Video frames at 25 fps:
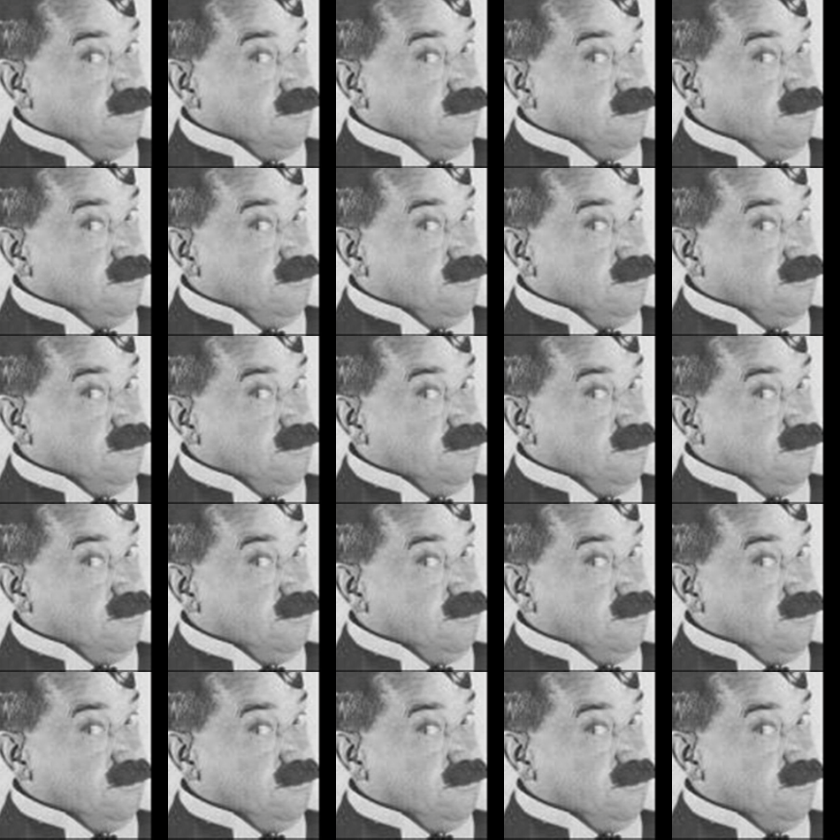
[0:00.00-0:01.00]

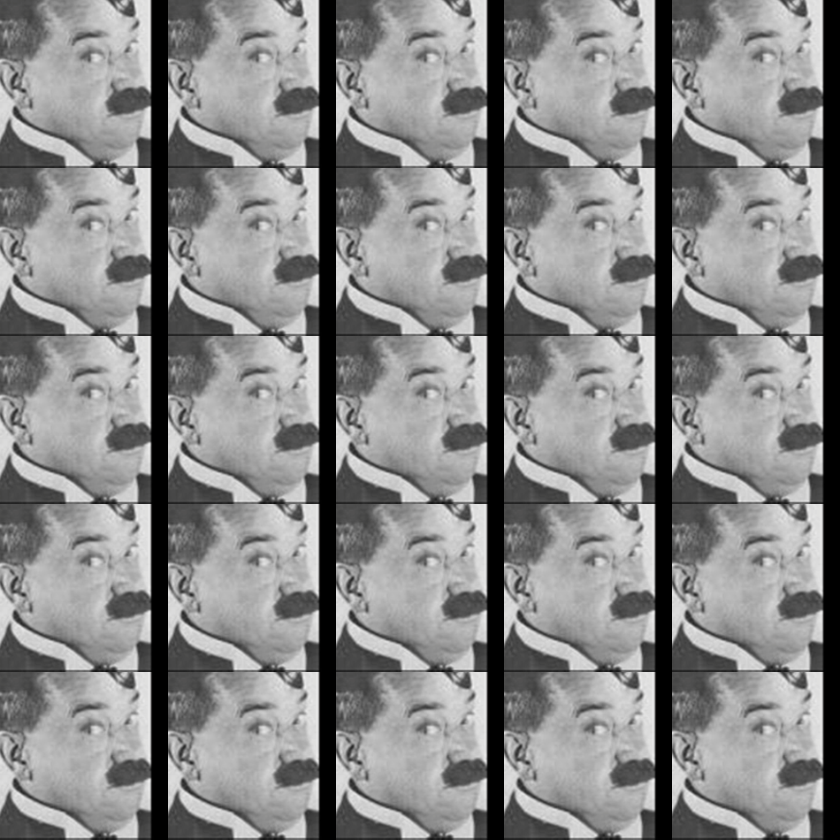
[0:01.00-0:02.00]

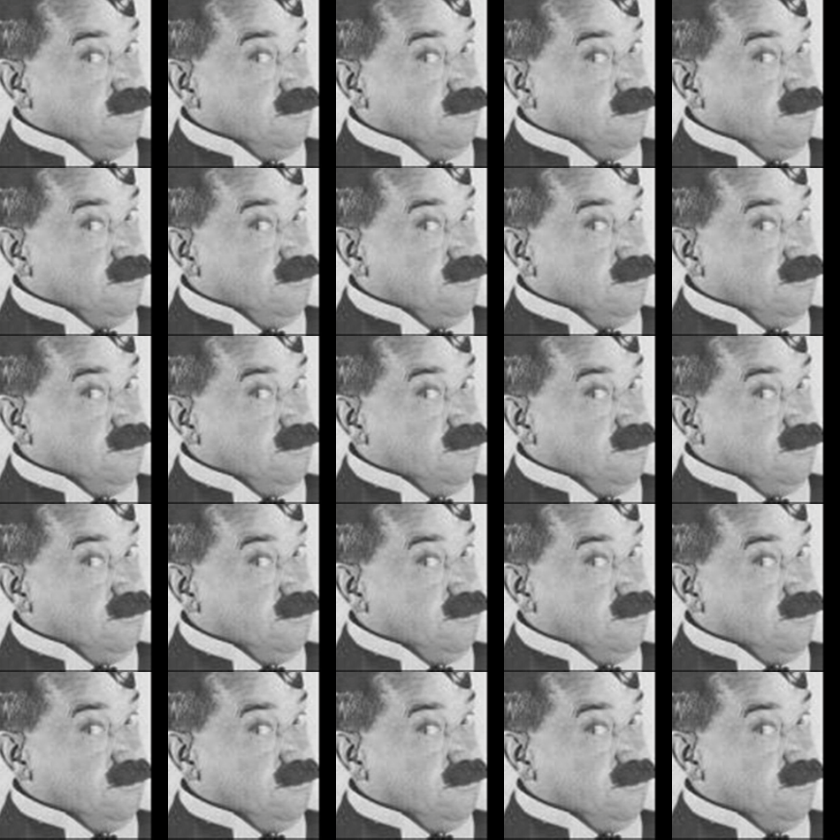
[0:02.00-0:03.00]

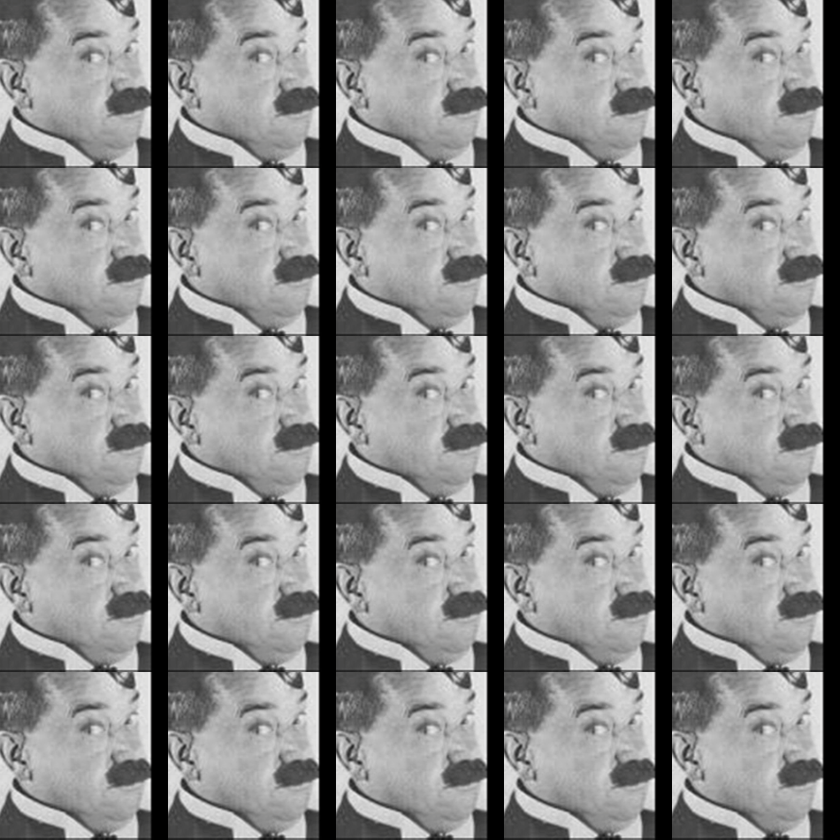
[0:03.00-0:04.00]

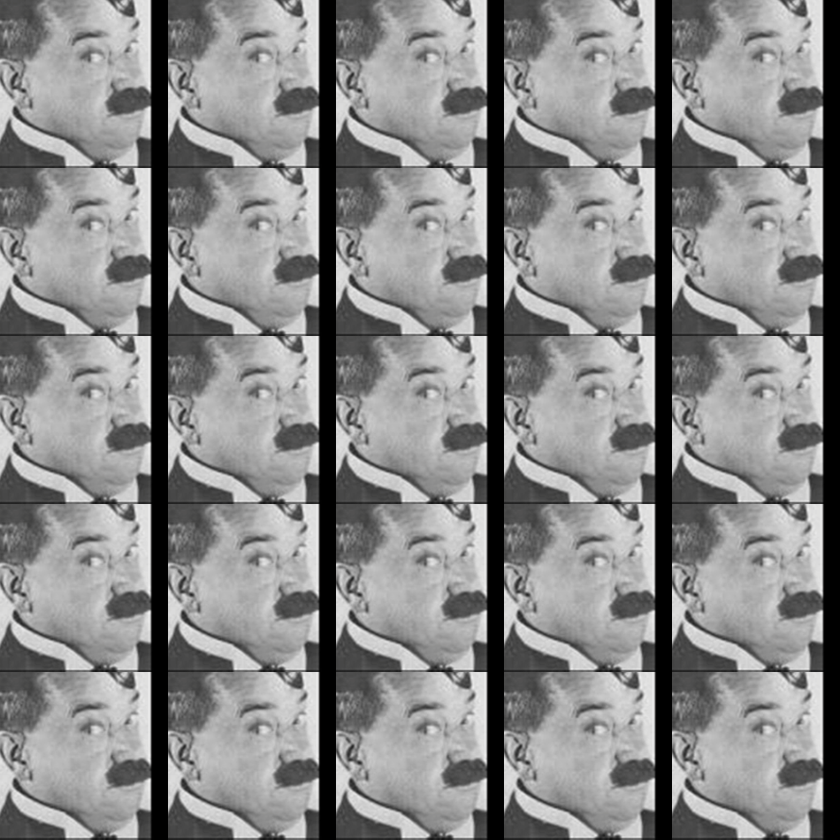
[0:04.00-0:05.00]
This is a still picture; no speech is visible.